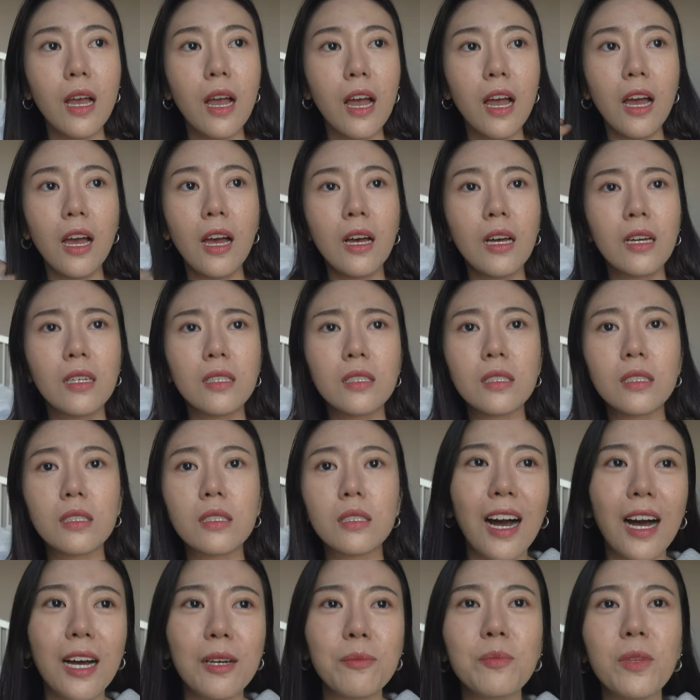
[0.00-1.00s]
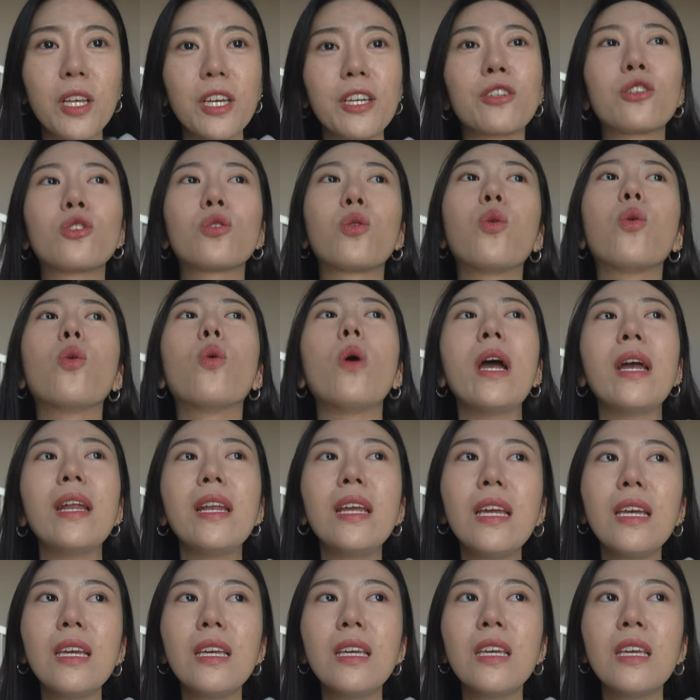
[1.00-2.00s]
And I'm like
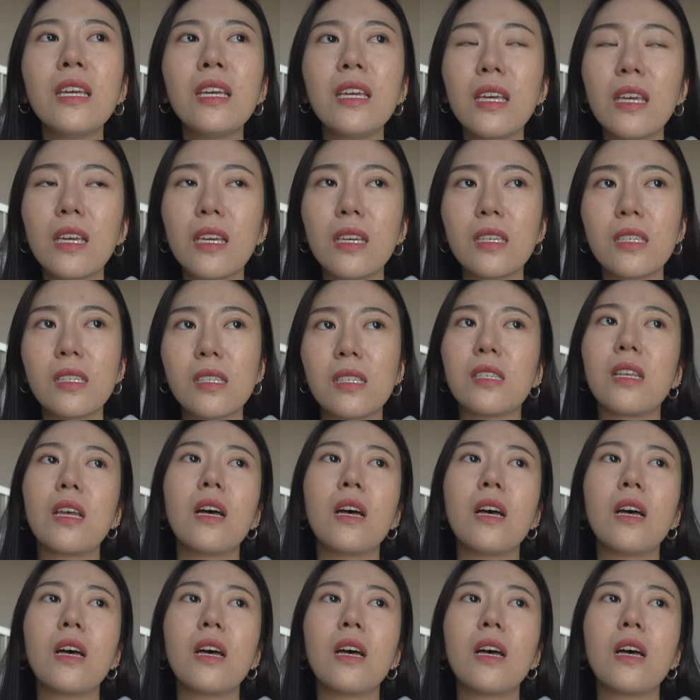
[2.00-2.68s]
twenty,